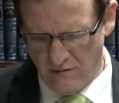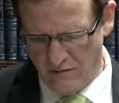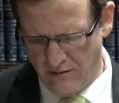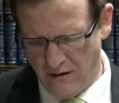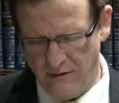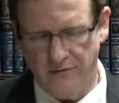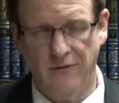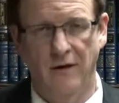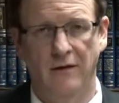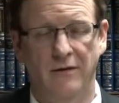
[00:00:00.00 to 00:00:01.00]
the,
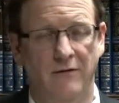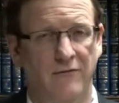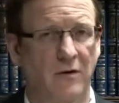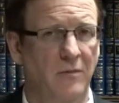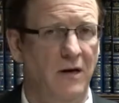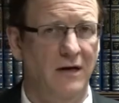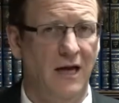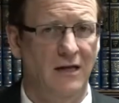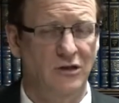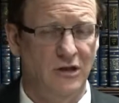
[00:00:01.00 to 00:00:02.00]
the, the verbal analogy,